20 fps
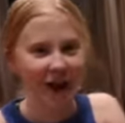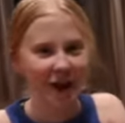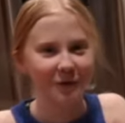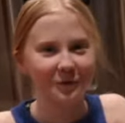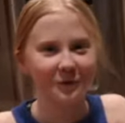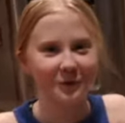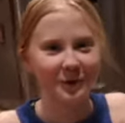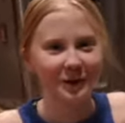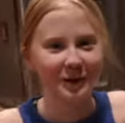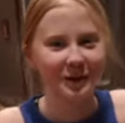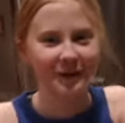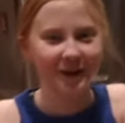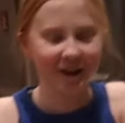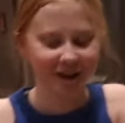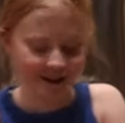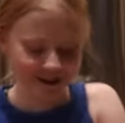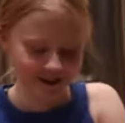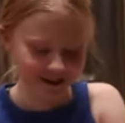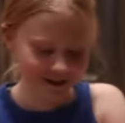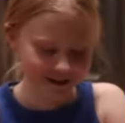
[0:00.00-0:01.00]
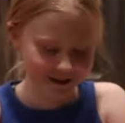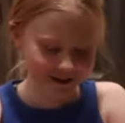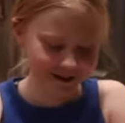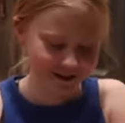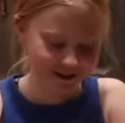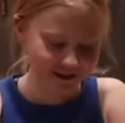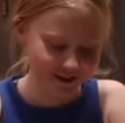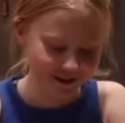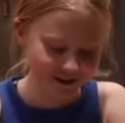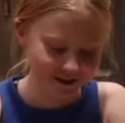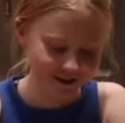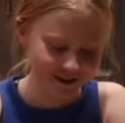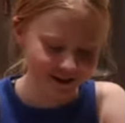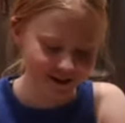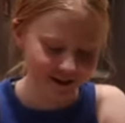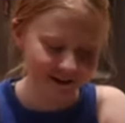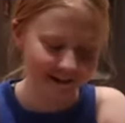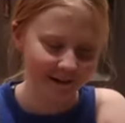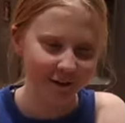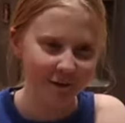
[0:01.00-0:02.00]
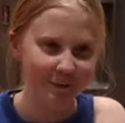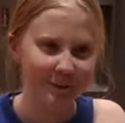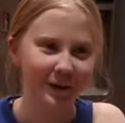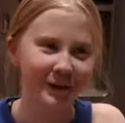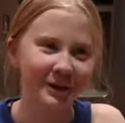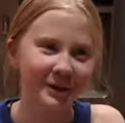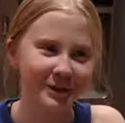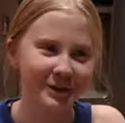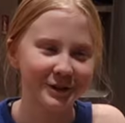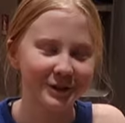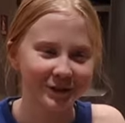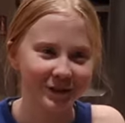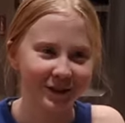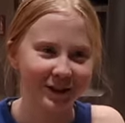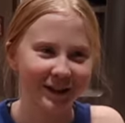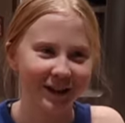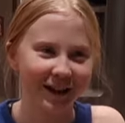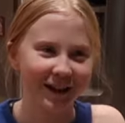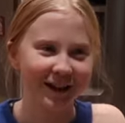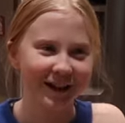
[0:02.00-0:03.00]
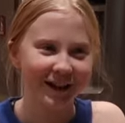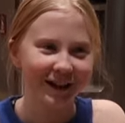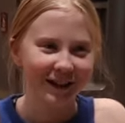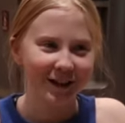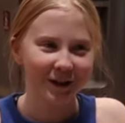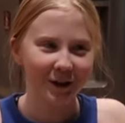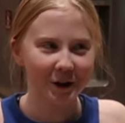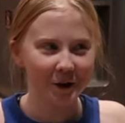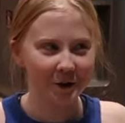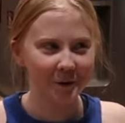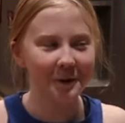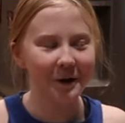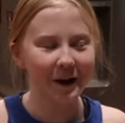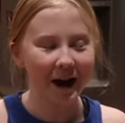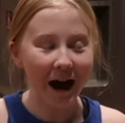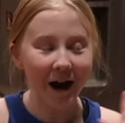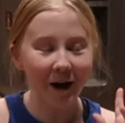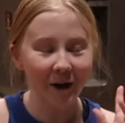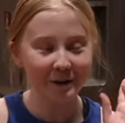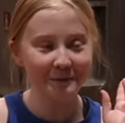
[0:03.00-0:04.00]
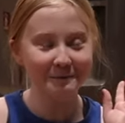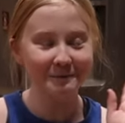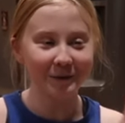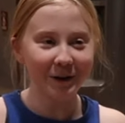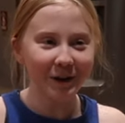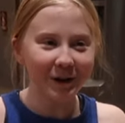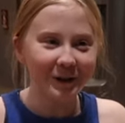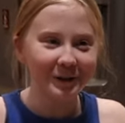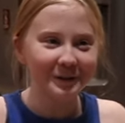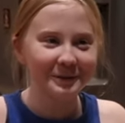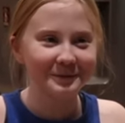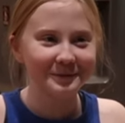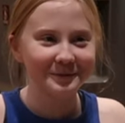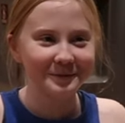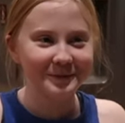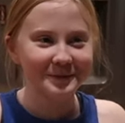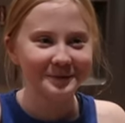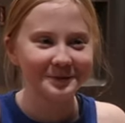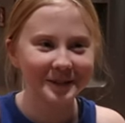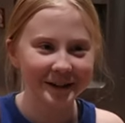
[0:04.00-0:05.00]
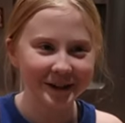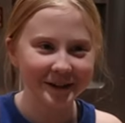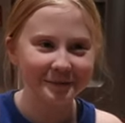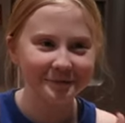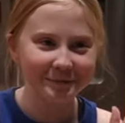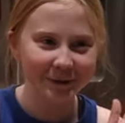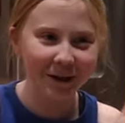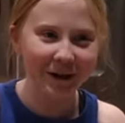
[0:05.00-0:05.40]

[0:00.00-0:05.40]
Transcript: Every like, is it just like our parents who like, or our mom like